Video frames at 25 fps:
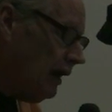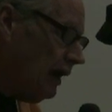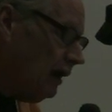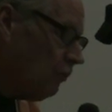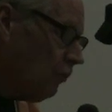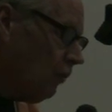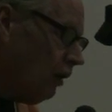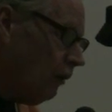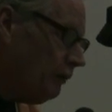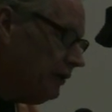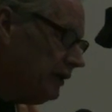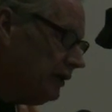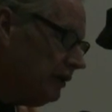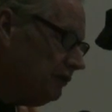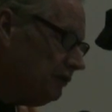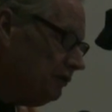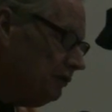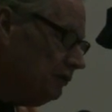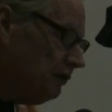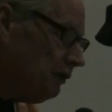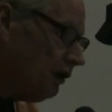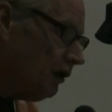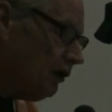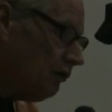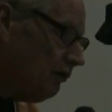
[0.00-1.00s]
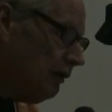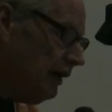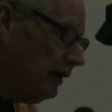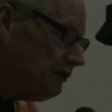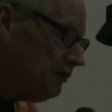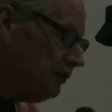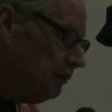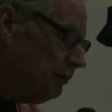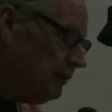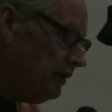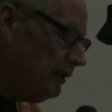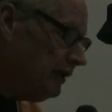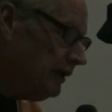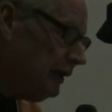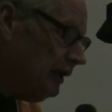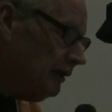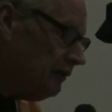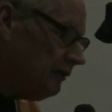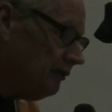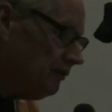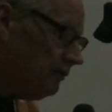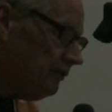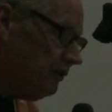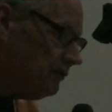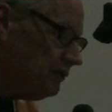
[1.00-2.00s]
and what we could do to correct or
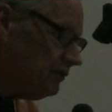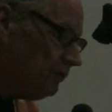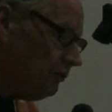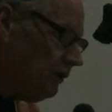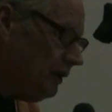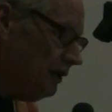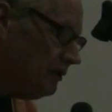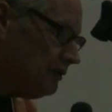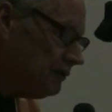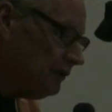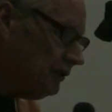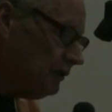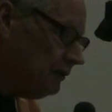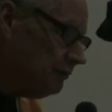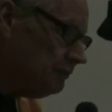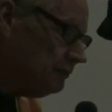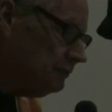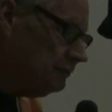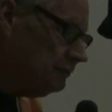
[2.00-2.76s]
mitigate the situation.